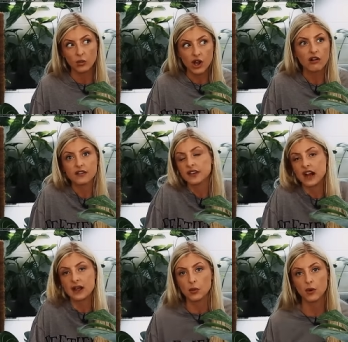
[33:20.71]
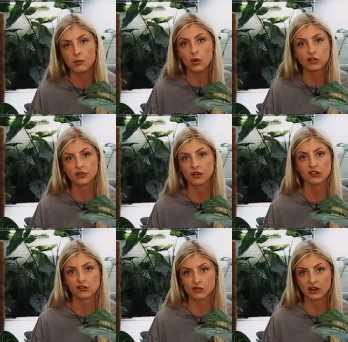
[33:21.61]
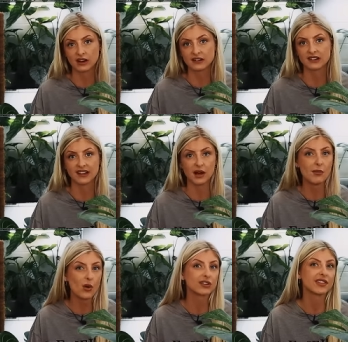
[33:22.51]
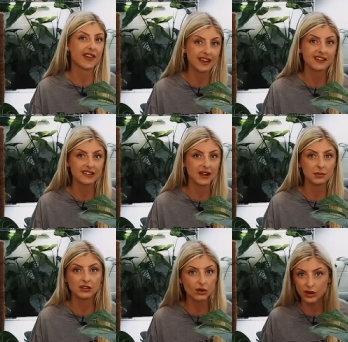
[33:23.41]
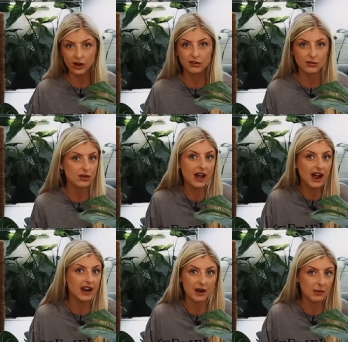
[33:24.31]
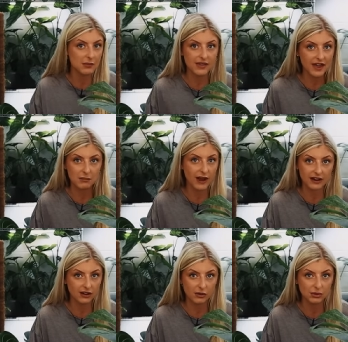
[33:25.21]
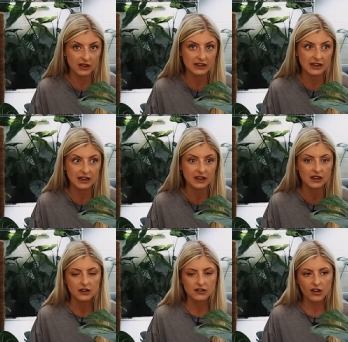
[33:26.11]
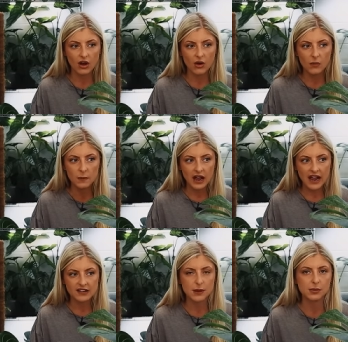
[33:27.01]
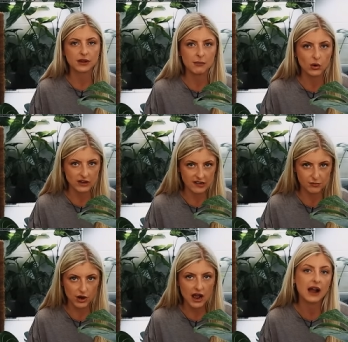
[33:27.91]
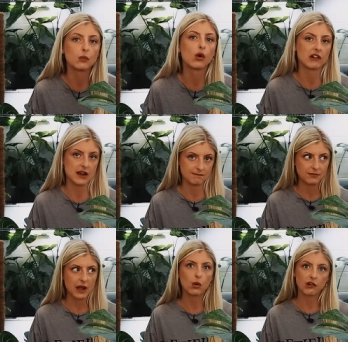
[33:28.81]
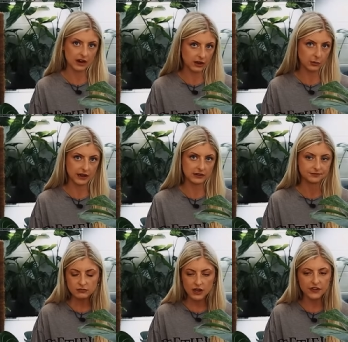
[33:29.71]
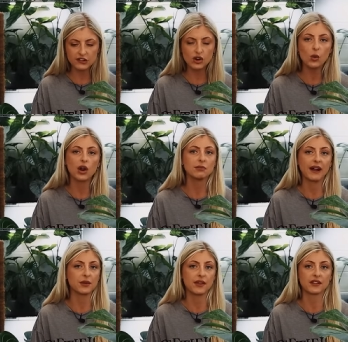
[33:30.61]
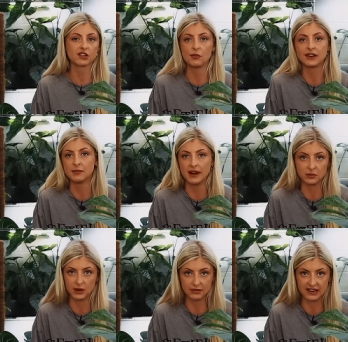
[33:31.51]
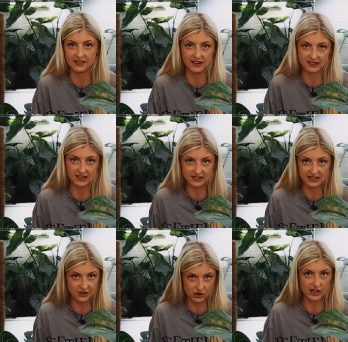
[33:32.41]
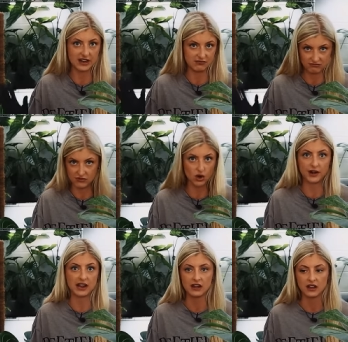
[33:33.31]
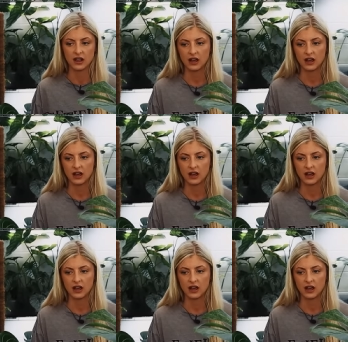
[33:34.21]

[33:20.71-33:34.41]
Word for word: we are in the climate where most of us are struggling to sell more things. I'll be totally honest with you. I am. I'm in that bank completely. So as people get more desperate, I worry. I worry a little bit. There's no one, by the way, that's coming to mind when I'm saying this. Like literally nobody.